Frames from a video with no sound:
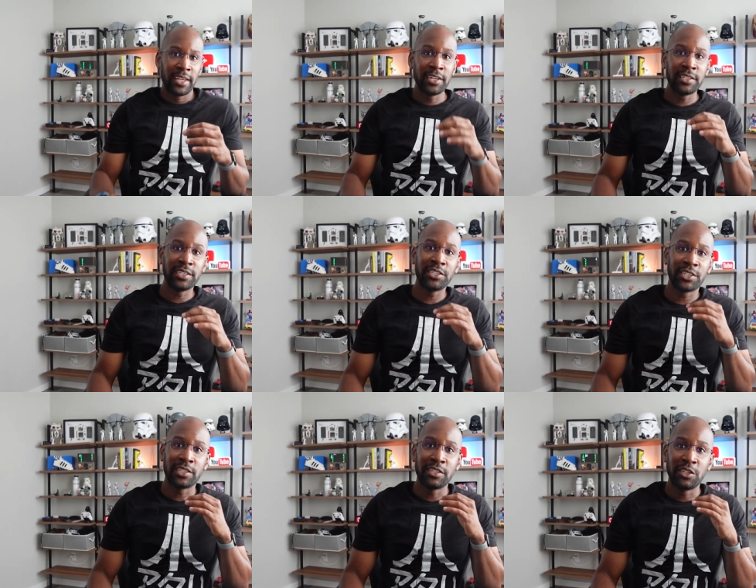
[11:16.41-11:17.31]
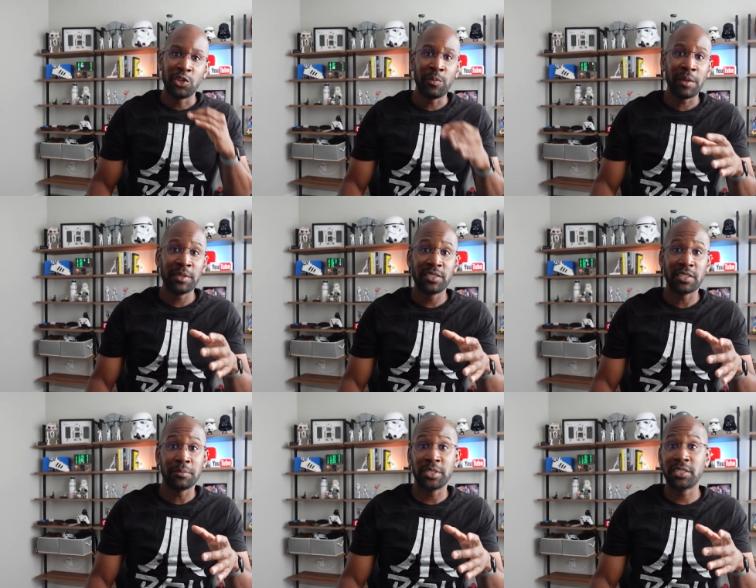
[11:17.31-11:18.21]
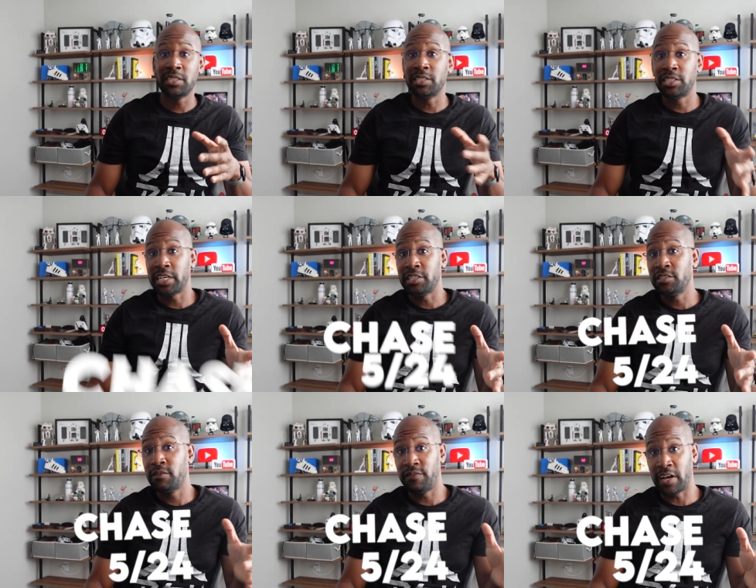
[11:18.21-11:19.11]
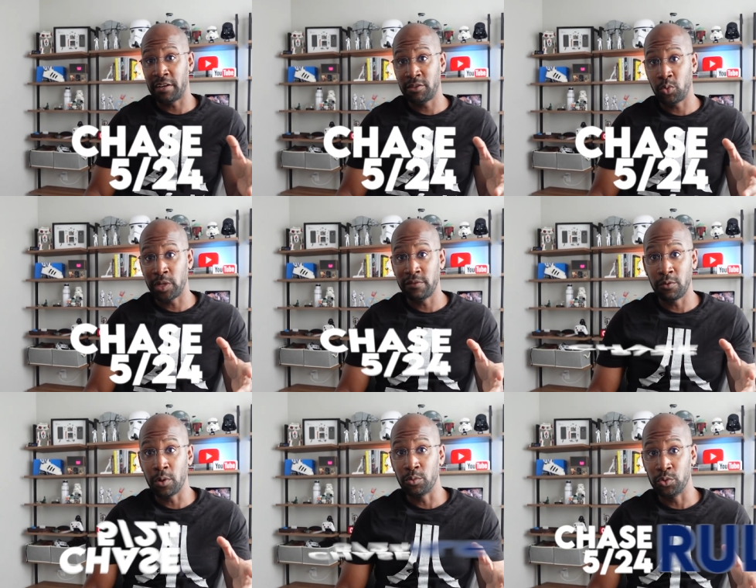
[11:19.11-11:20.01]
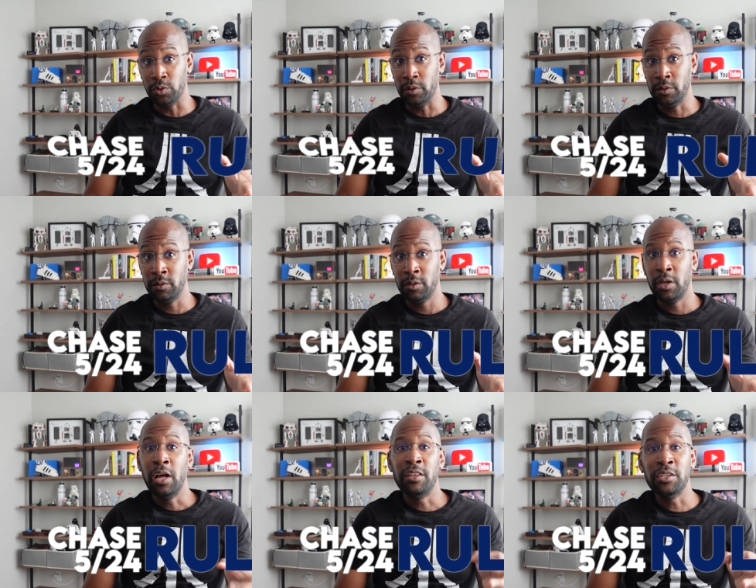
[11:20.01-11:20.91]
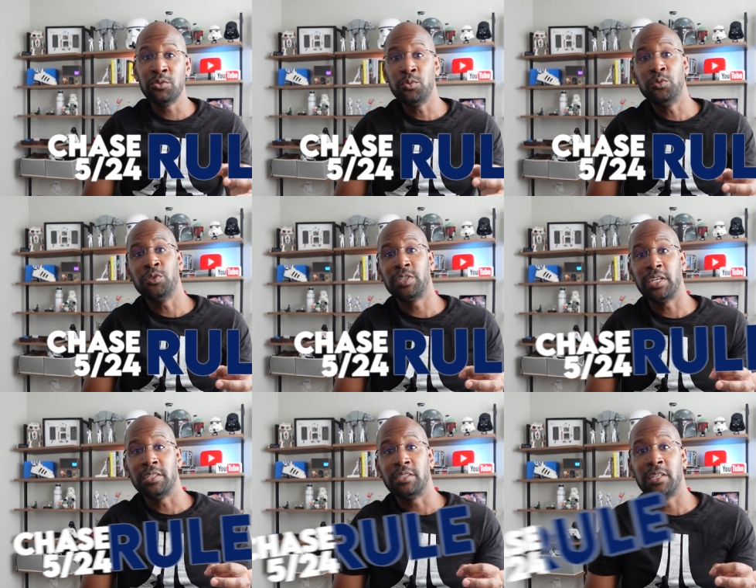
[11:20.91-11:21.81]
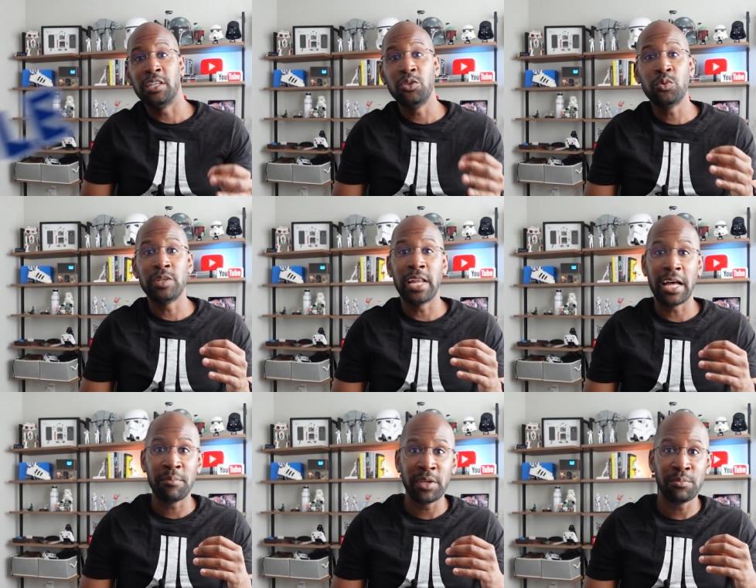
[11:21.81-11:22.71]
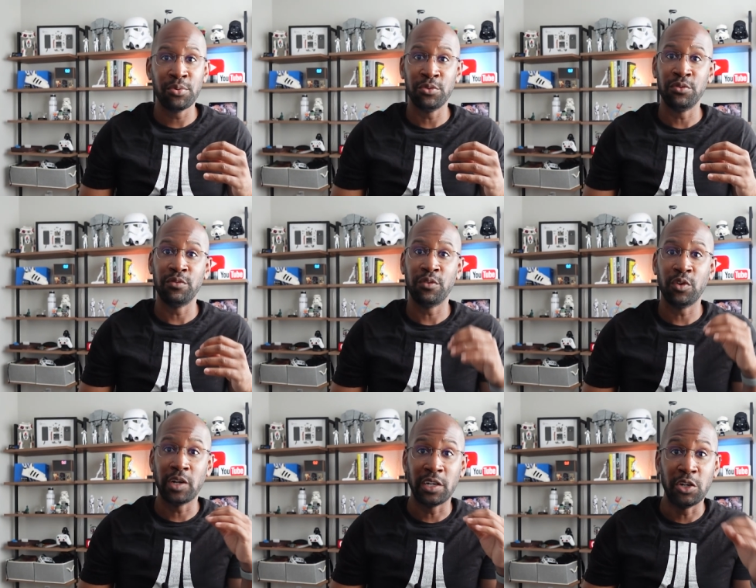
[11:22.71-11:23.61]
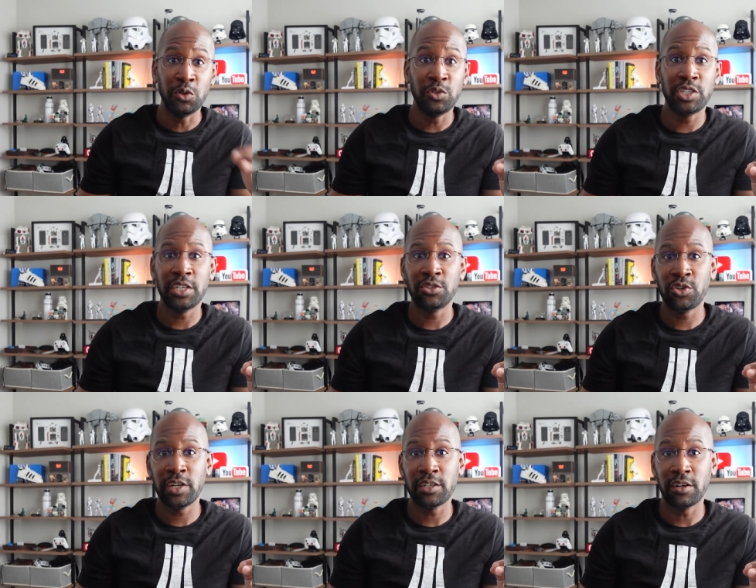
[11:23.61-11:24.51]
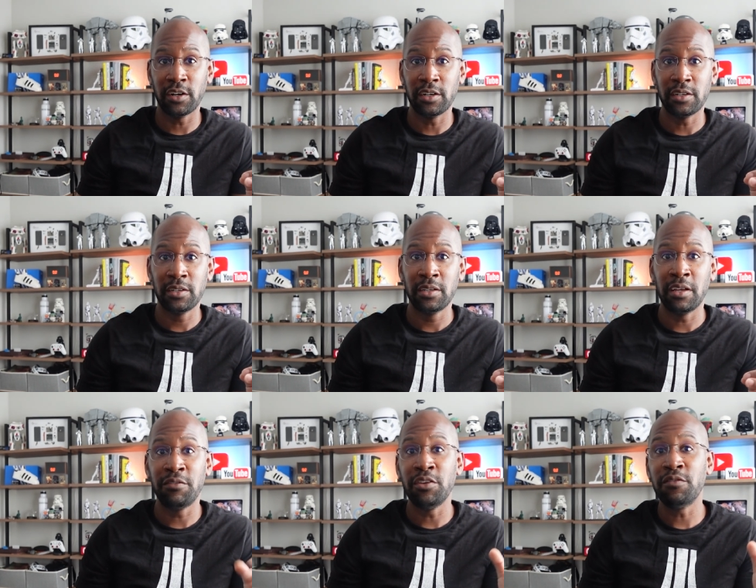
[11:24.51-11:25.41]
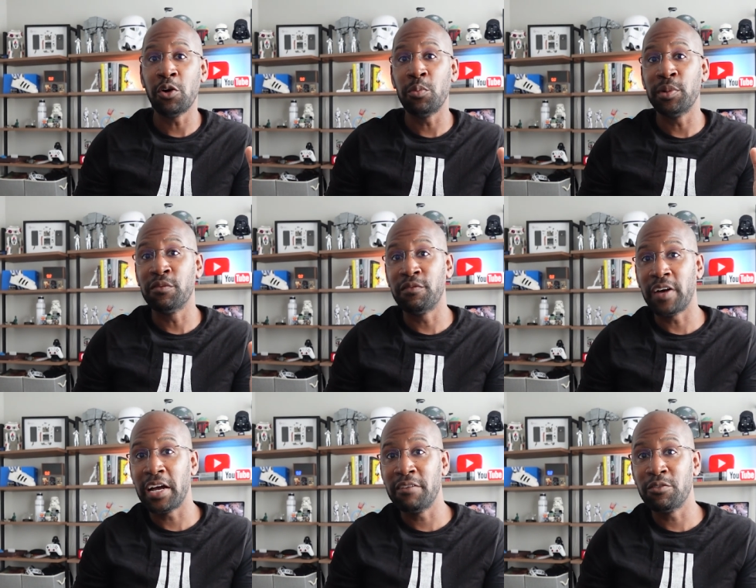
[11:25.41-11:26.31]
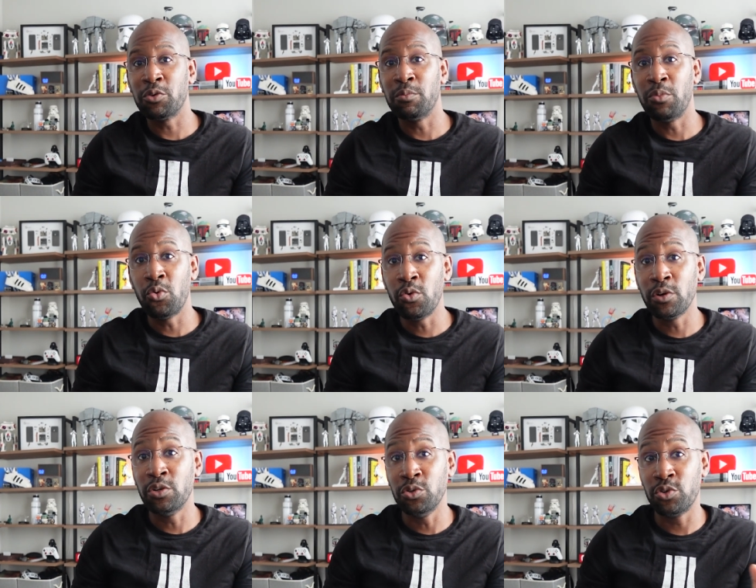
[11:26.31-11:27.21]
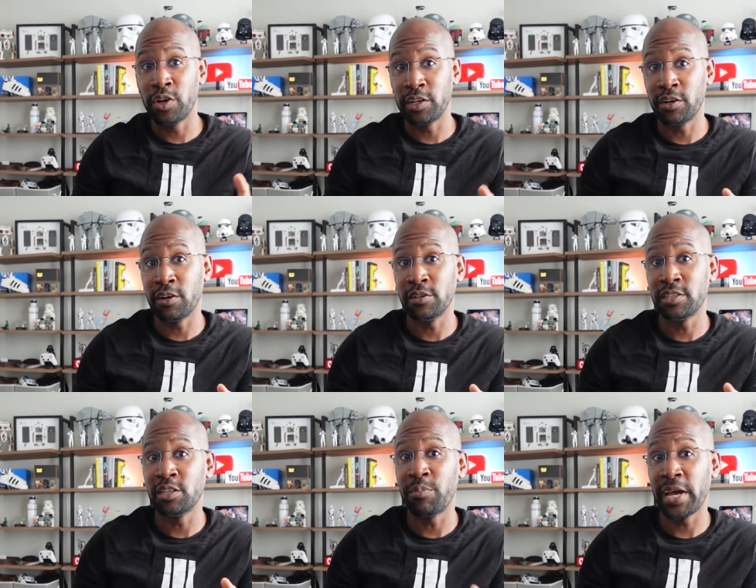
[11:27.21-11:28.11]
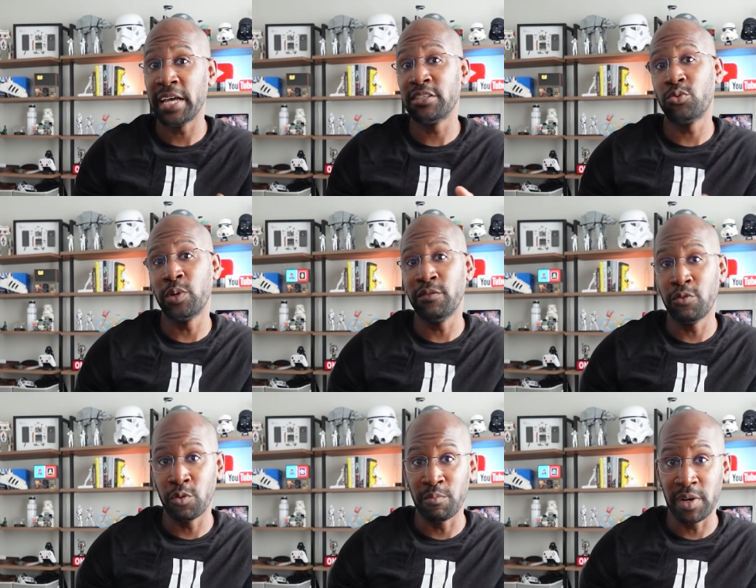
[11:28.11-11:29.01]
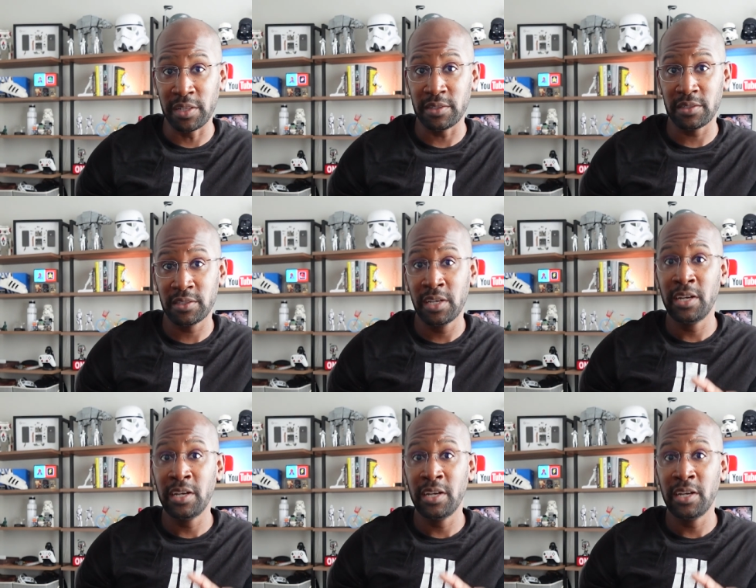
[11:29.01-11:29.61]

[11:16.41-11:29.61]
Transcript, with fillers: In addition, you may be subject to the Chase 524 rule, this rule states that you will not be approved for a new Chase credit card if you've opened five or more new credit cards in the past 24 months,